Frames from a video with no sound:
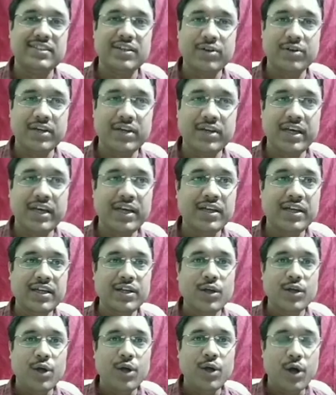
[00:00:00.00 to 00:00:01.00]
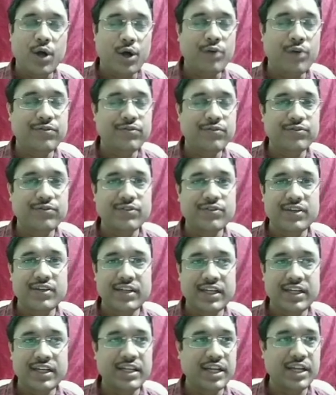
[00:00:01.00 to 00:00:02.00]
okay, of
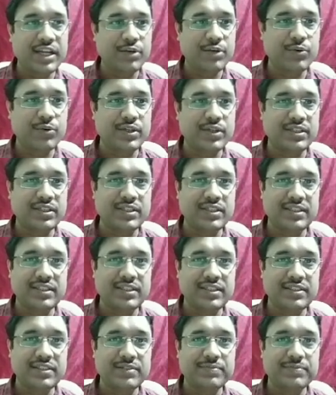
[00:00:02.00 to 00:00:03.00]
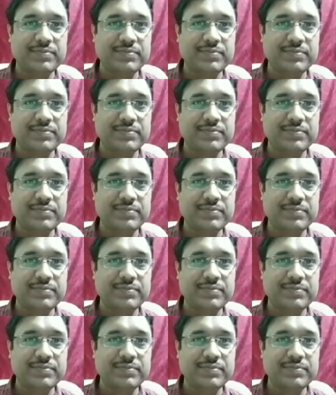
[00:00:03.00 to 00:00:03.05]
linear equations.